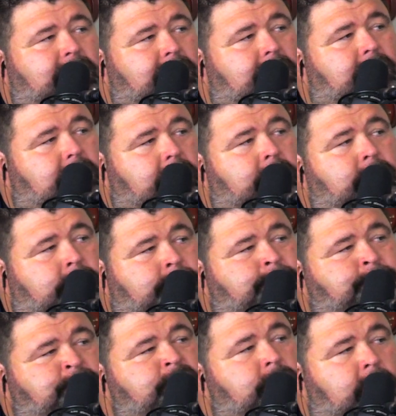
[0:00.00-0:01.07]
Because they source so. it
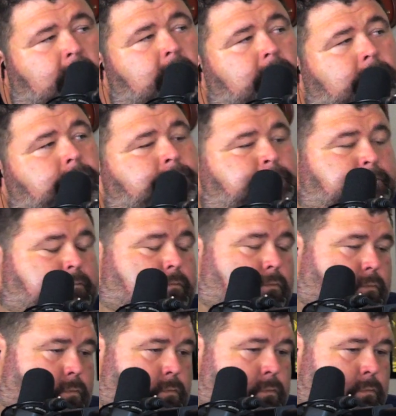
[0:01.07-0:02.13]
locally. Yeah,
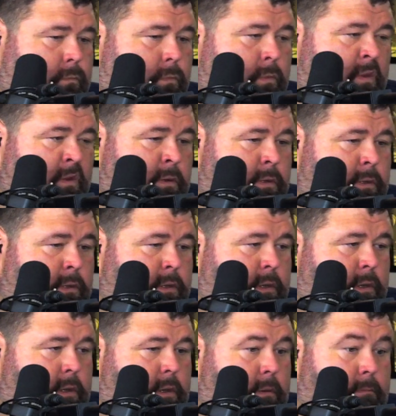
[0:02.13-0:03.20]
that's why it's so
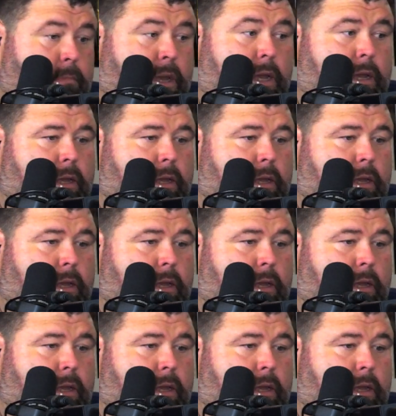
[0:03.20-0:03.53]
good.